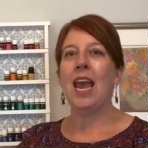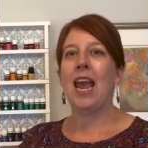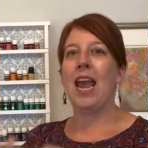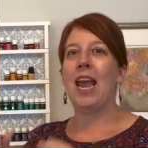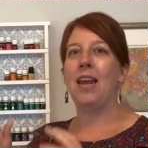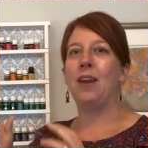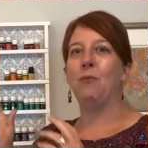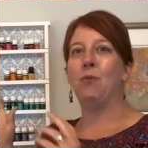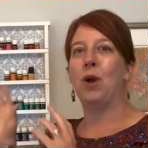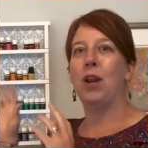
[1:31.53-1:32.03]

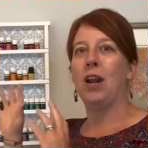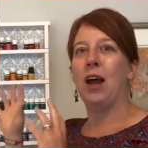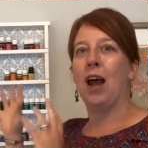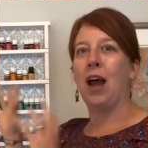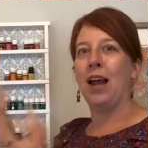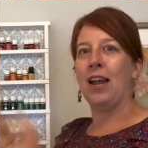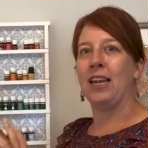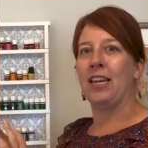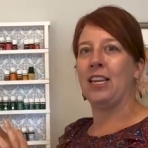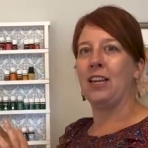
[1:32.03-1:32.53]
And what
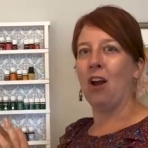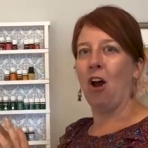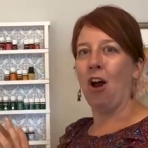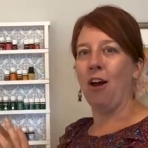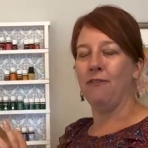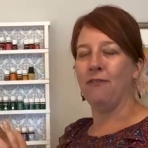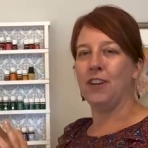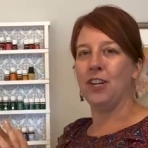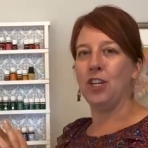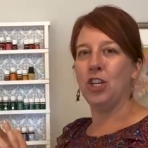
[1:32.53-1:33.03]
I
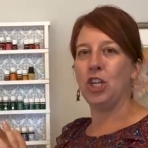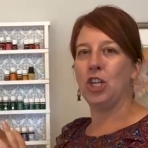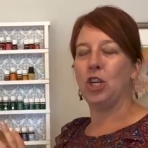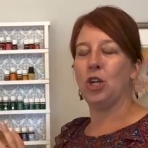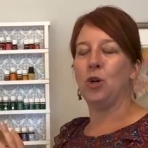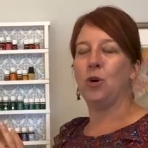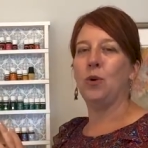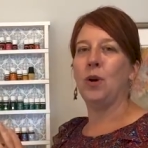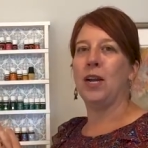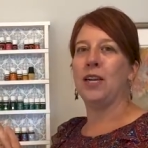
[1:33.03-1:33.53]
often
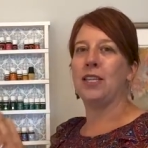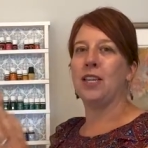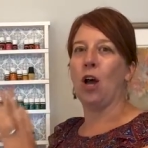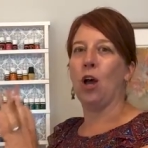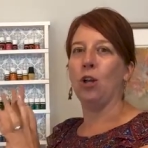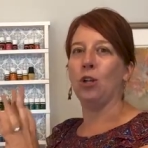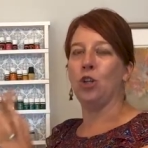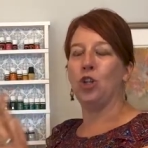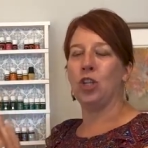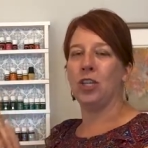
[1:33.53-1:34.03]
do is
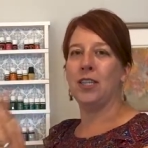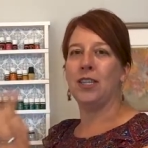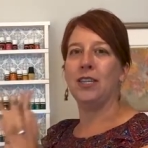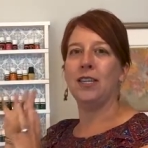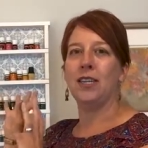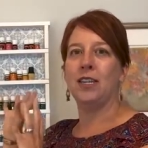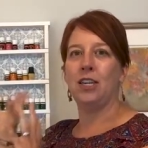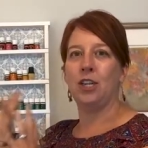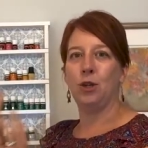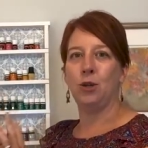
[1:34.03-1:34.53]
I'll
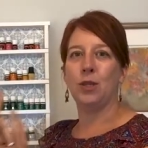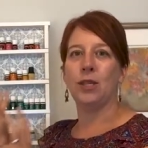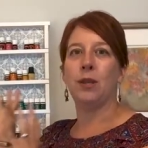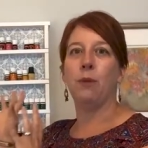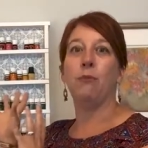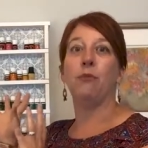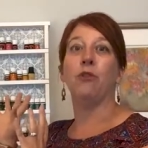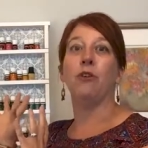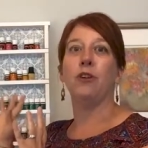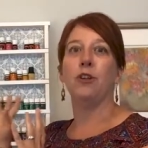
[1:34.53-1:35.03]
just use
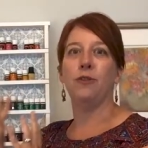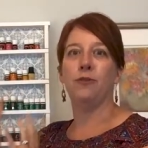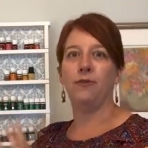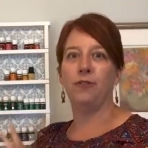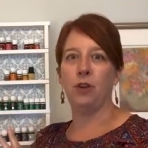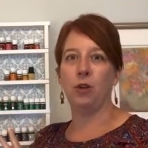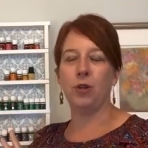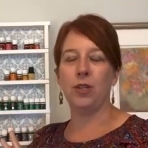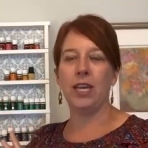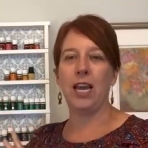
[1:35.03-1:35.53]
them for
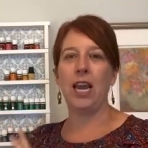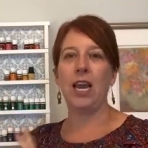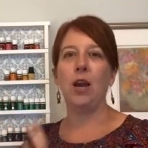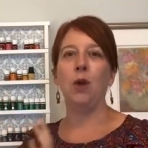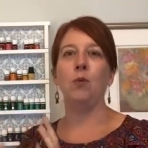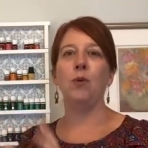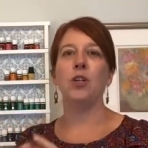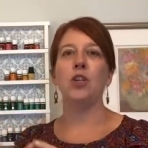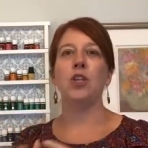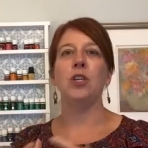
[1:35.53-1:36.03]
diffusing,
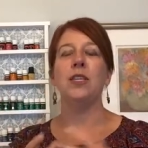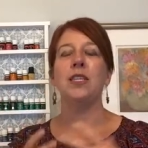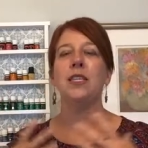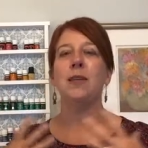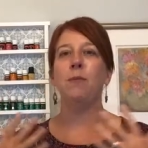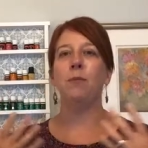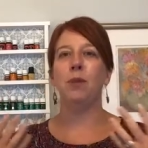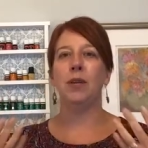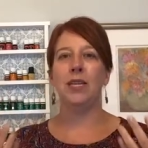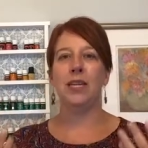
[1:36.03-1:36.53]
which is
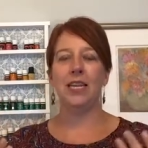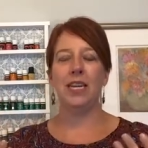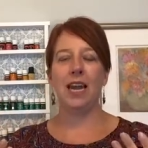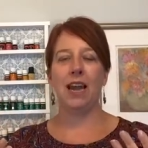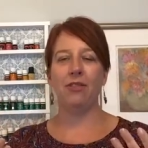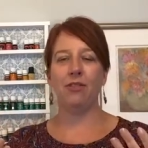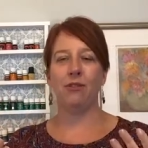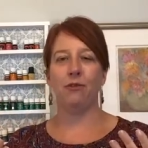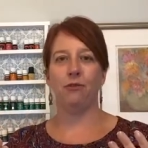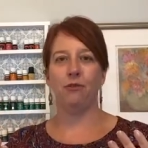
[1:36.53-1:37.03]
simply to
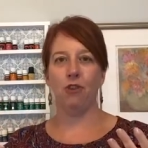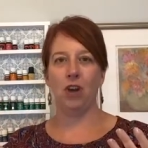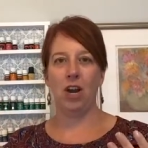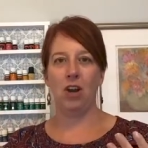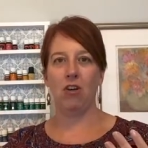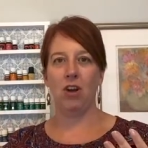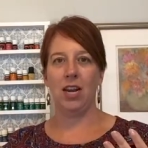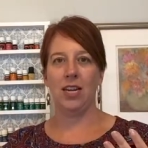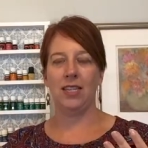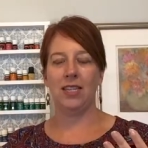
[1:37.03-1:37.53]
get the
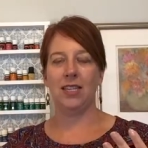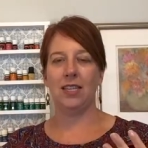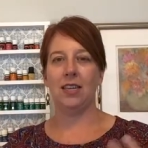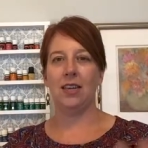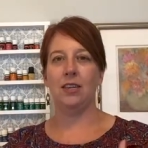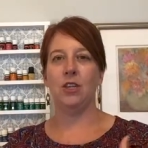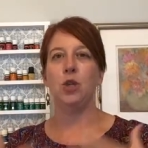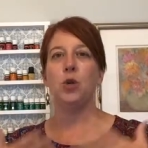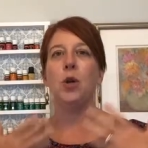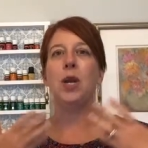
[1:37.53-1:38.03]
fragrance,
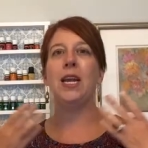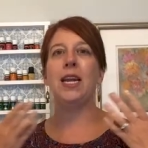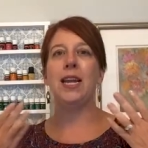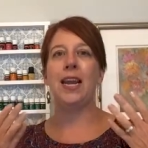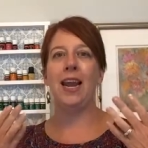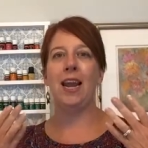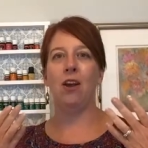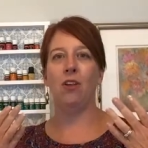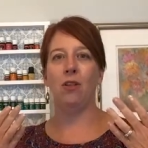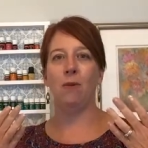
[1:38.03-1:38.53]
to
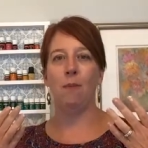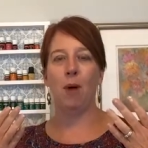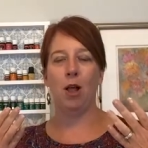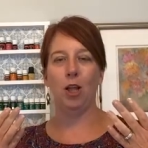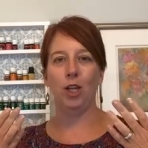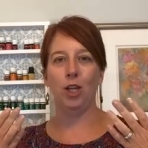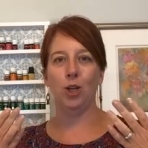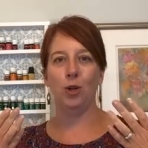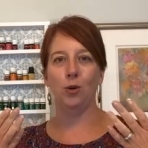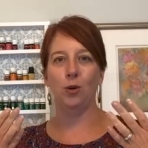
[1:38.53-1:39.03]
inhale the
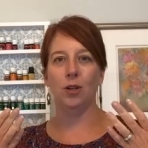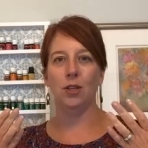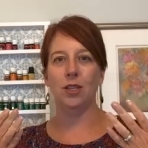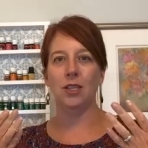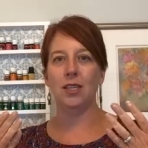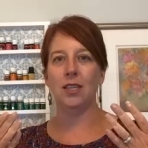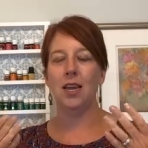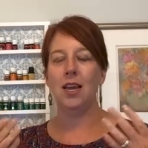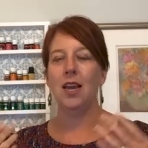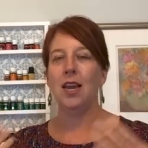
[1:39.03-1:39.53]

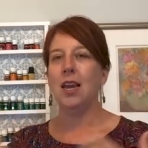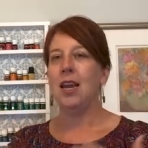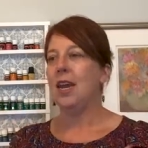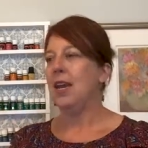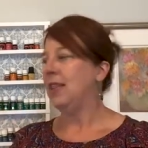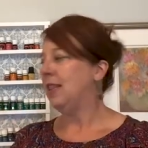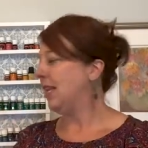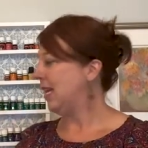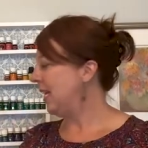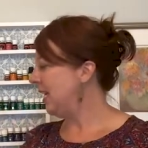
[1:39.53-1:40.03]
molecules.
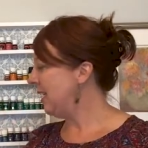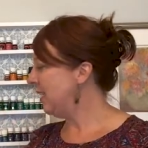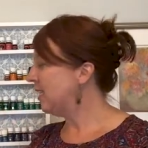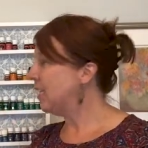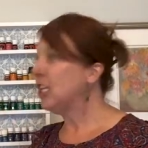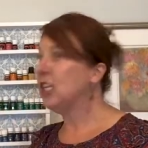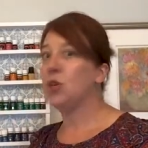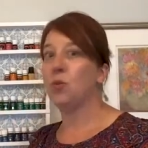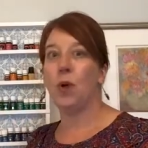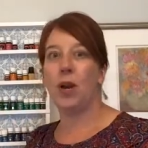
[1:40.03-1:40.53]
The
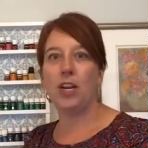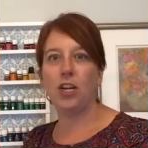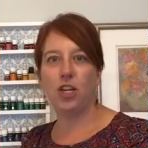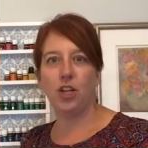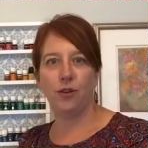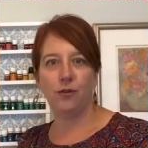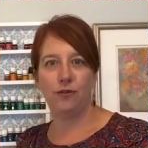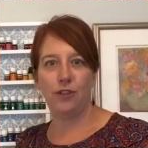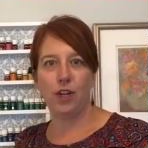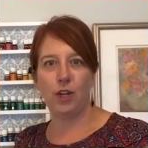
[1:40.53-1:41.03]
easiest way to
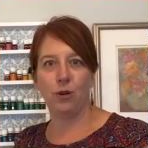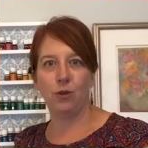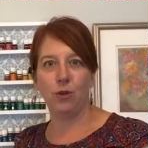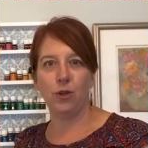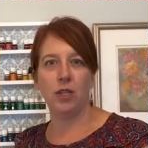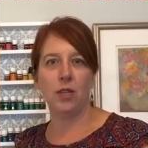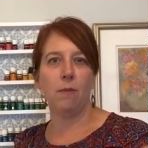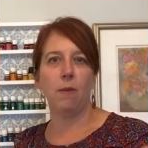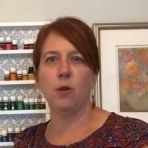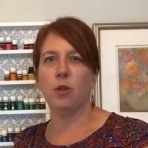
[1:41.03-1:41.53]

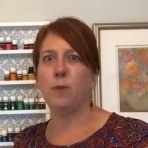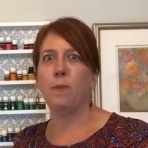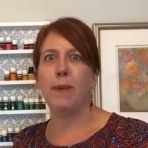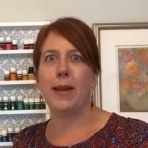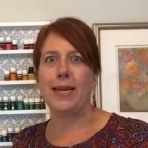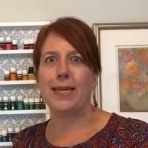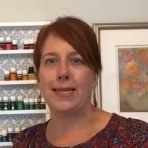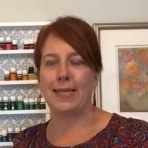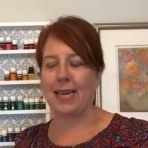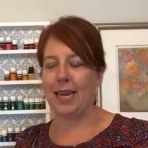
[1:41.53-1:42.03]
diffuse, the most
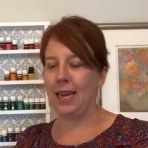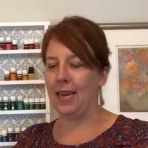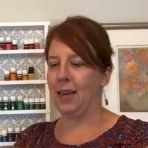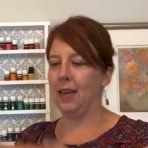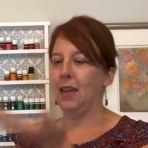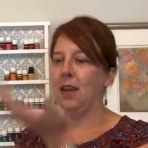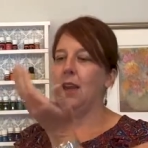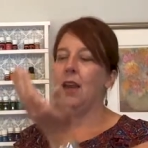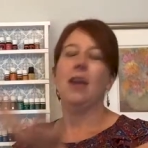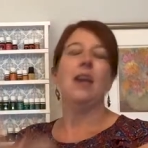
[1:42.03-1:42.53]

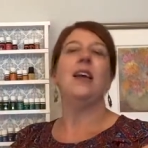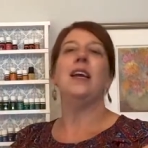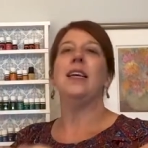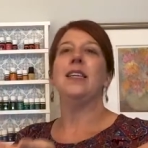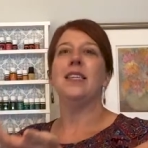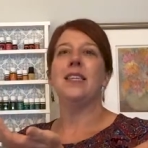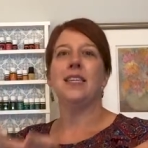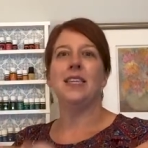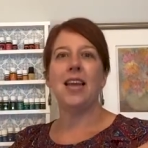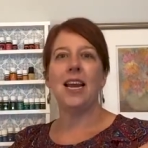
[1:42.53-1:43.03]
basic,
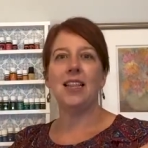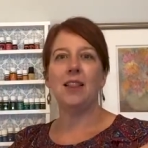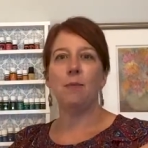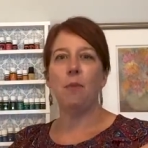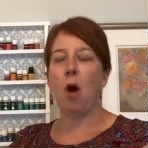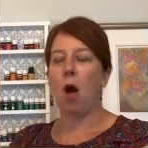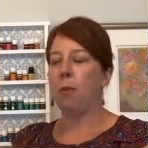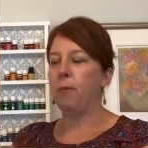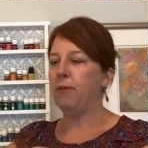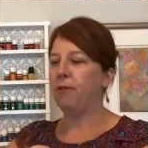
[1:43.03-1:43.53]
is to take the
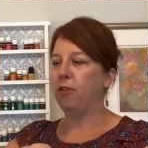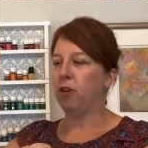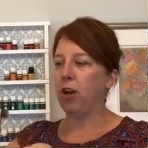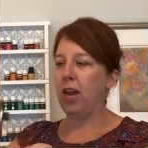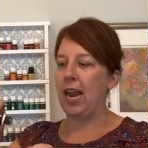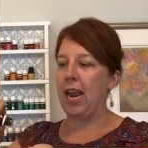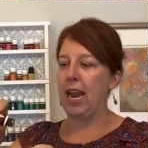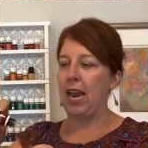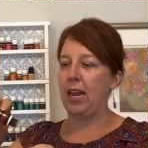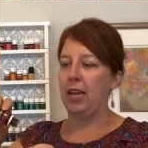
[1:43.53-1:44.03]
palm of your
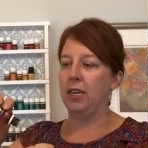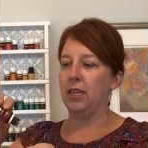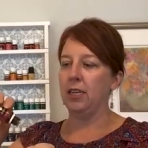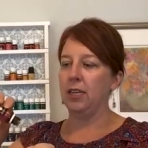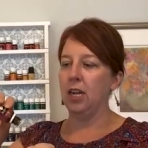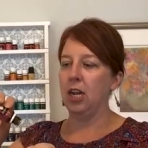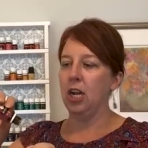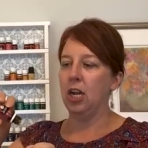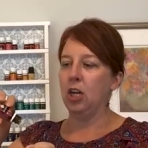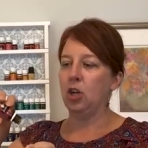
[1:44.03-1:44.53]

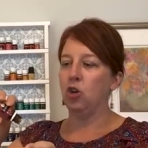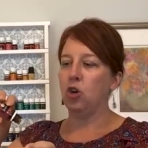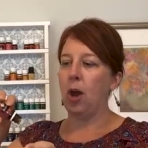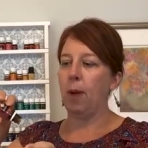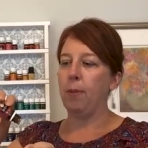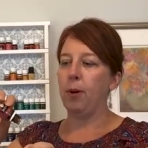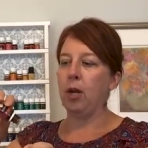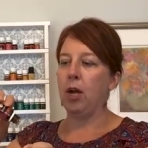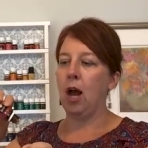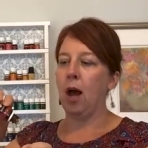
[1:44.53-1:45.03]
hand,
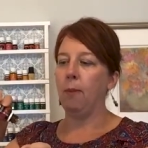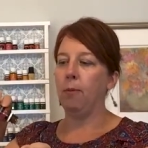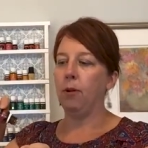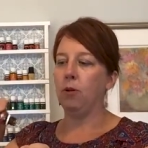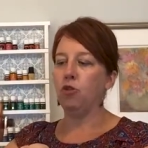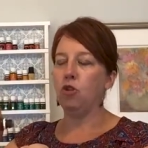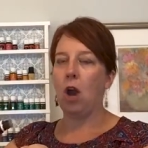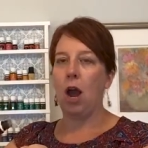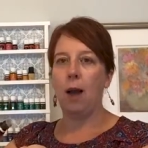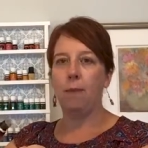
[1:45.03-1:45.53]
drop a
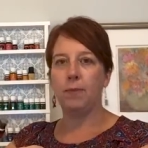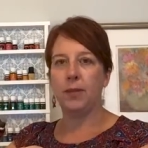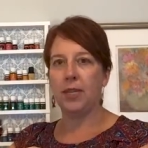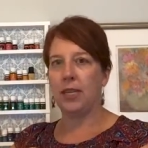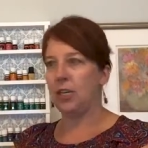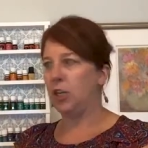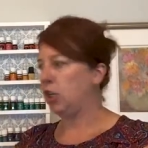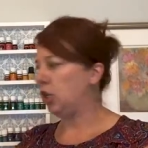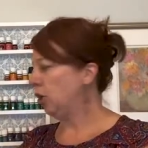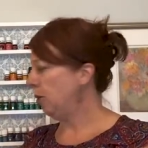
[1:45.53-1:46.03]
couple drops
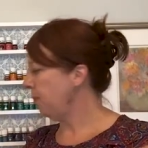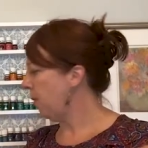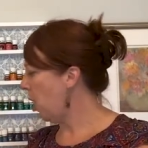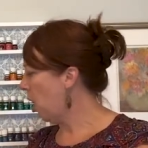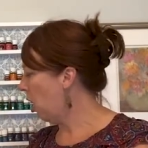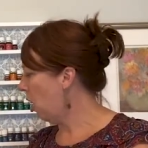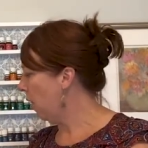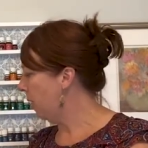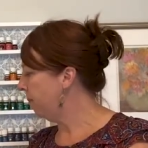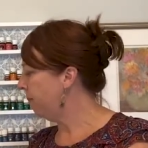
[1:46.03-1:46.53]
into your
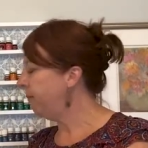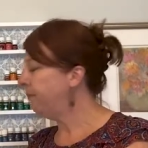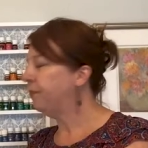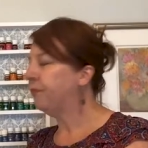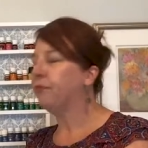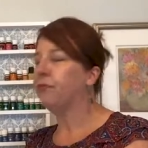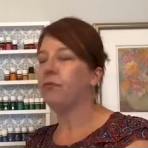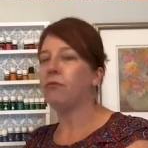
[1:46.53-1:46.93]
palm,